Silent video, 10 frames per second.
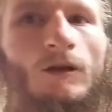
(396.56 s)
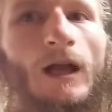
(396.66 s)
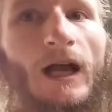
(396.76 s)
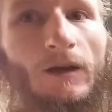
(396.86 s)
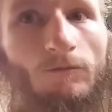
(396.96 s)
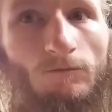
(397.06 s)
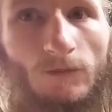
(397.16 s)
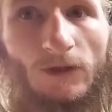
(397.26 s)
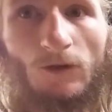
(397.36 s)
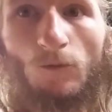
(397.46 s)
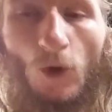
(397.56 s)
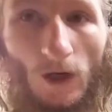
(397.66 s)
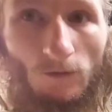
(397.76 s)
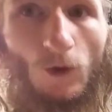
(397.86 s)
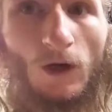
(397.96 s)
and, more
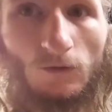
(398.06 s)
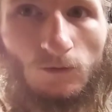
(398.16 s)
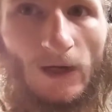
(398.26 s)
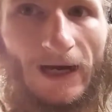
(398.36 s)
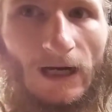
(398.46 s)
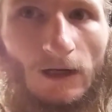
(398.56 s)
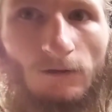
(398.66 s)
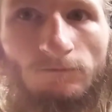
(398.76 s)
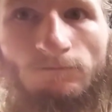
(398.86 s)
and more rare